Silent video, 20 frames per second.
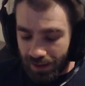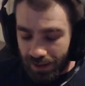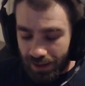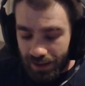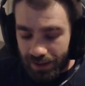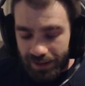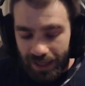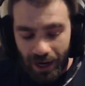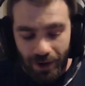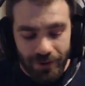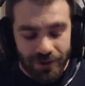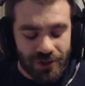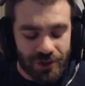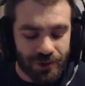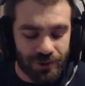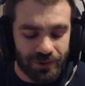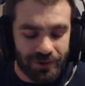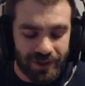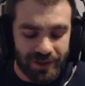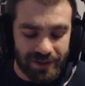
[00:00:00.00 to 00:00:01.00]
Now is
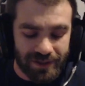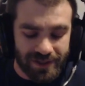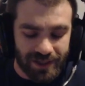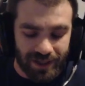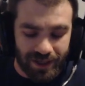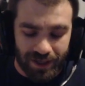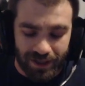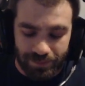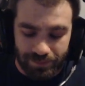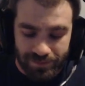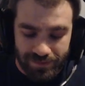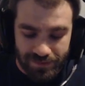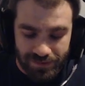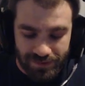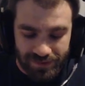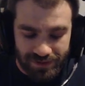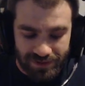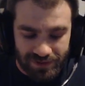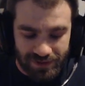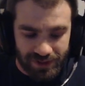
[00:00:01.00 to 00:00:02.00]
truly the time
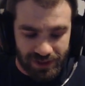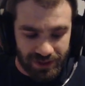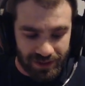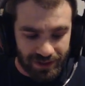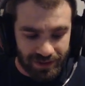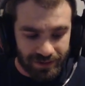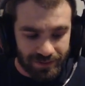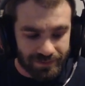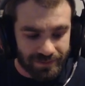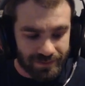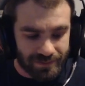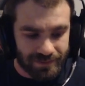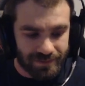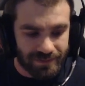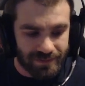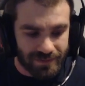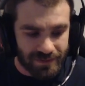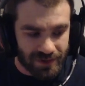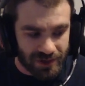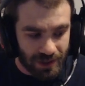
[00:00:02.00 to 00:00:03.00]
to
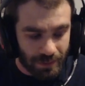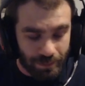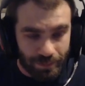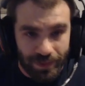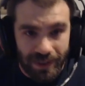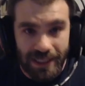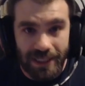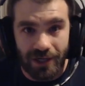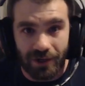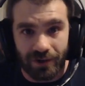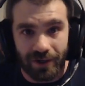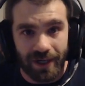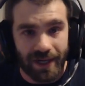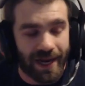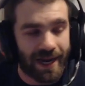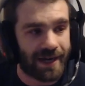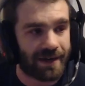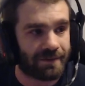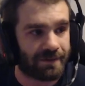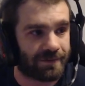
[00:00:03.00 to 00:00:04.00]
be
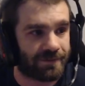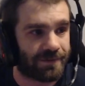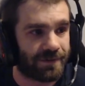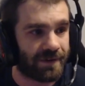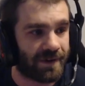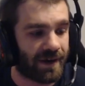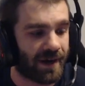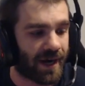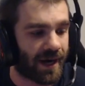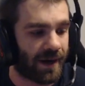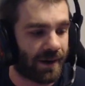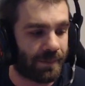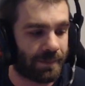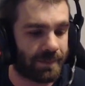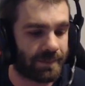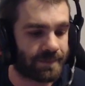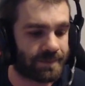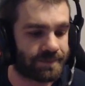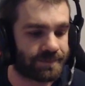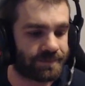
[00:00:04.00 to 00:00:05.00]
creative.
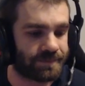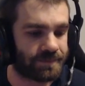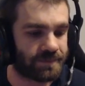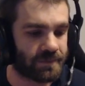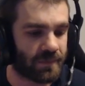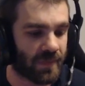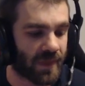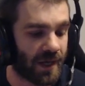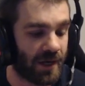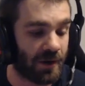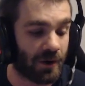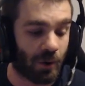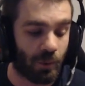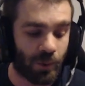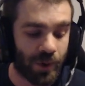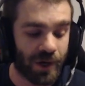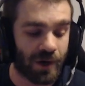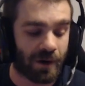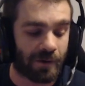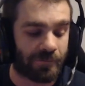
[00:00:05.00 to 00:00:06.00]
We
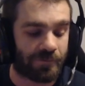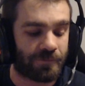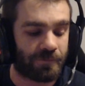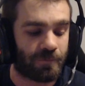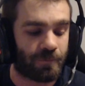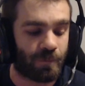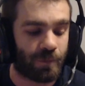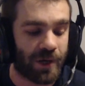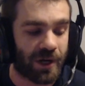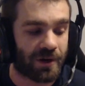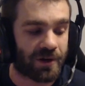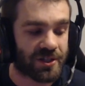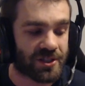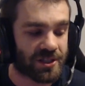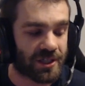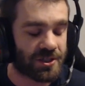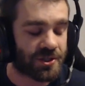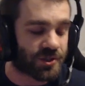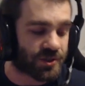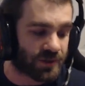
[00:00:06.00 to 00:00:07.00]
are
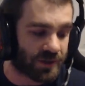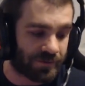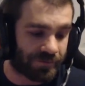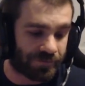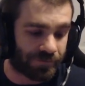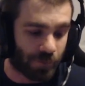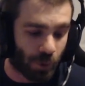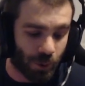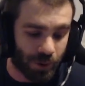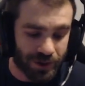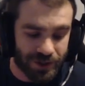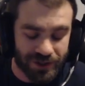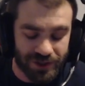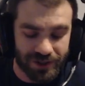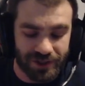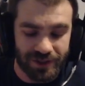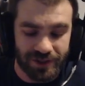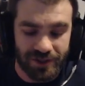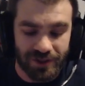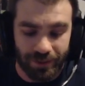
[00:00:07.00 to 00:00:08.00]
essentially
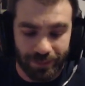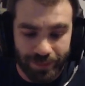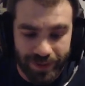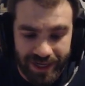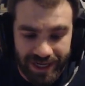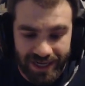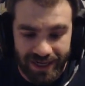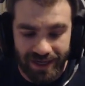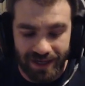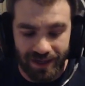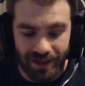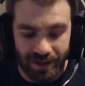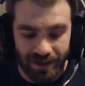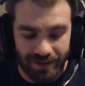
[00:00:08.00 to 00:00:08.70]
forced to be